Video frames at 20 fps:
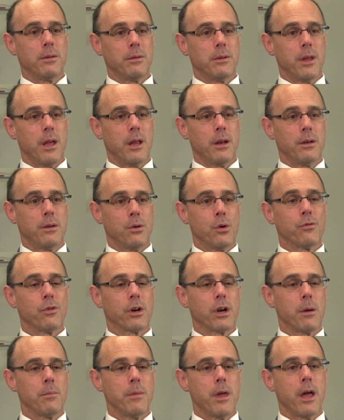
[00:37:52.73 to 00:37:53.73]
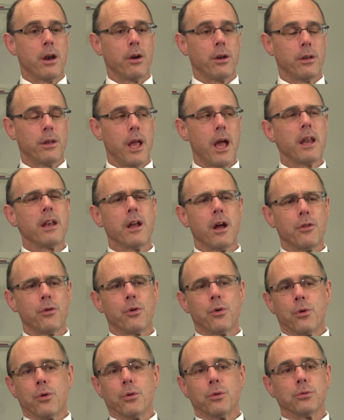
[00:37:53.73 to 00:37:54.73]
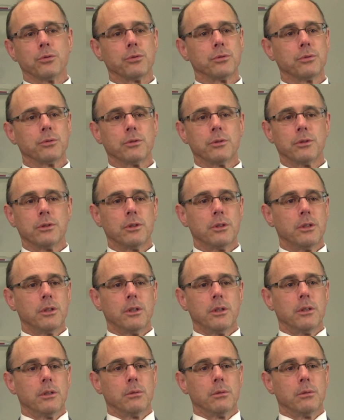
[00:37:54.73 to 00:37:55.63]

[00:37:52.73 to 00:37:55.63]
that overcome that. That and other hurdles. Sure.